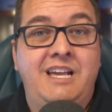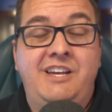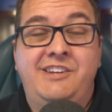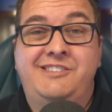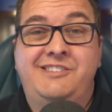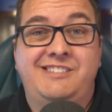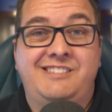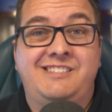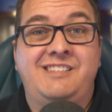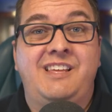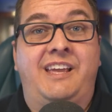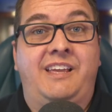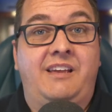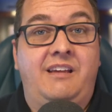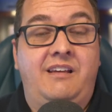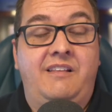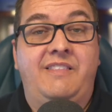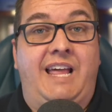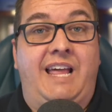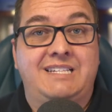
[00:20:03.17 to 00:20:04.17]
Just like
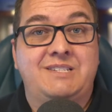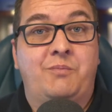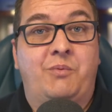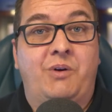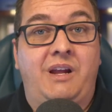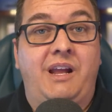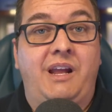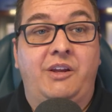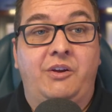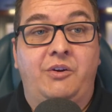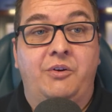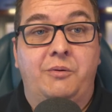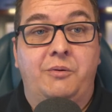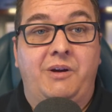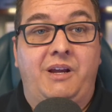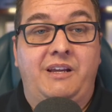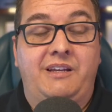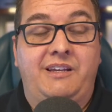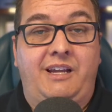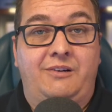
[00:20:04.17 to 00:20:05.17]
that's why I go to my
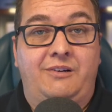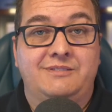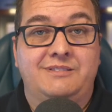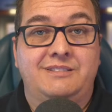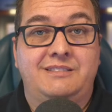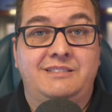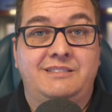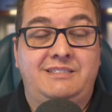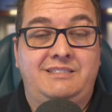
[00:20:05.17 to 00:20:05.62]
accountants.